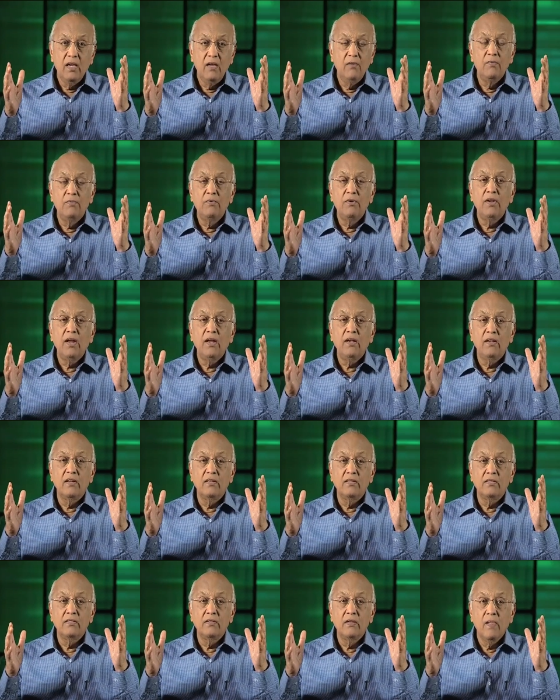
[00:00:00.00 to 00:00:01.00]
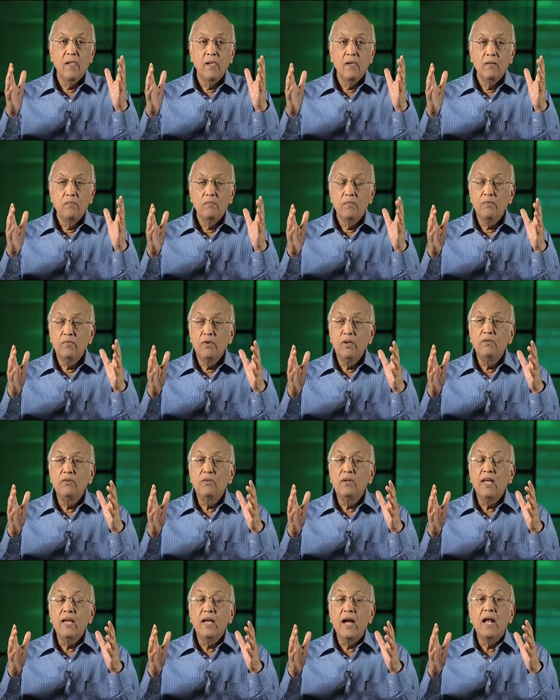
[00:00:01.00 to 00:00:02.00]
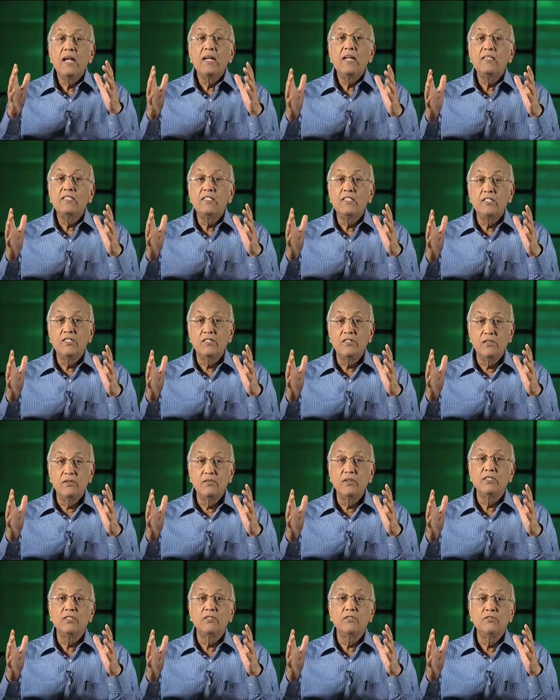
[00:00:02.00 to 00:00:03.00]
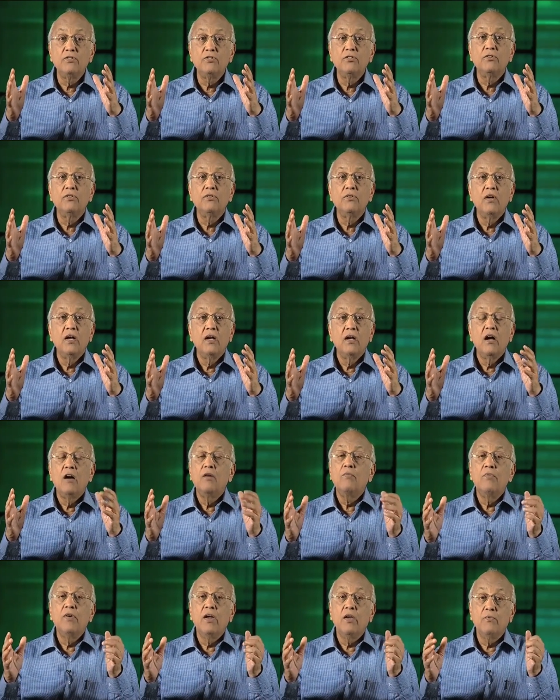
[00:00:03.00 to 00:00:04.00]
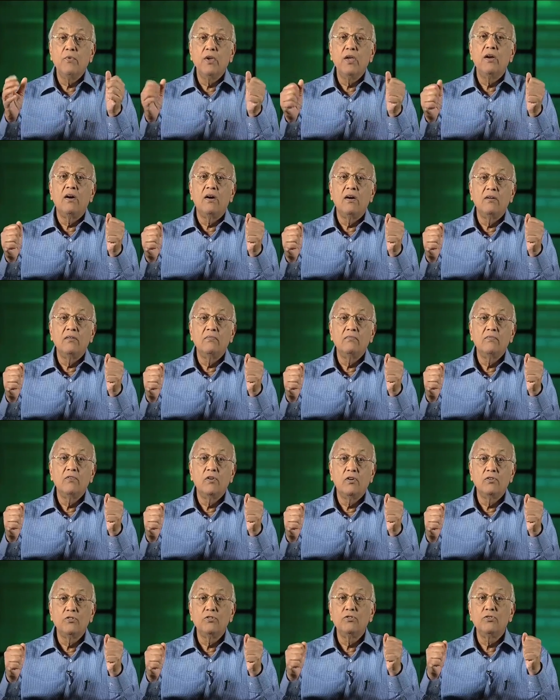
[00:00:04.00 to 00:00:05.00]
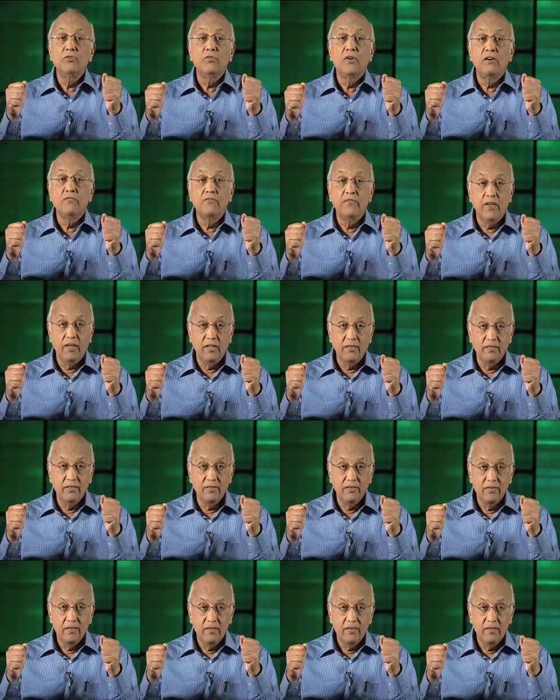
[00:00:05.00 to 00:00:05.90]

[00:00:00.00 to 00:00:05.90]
He will protect us. But we don't take unnecessary risk to show how brave we are or to show our faith.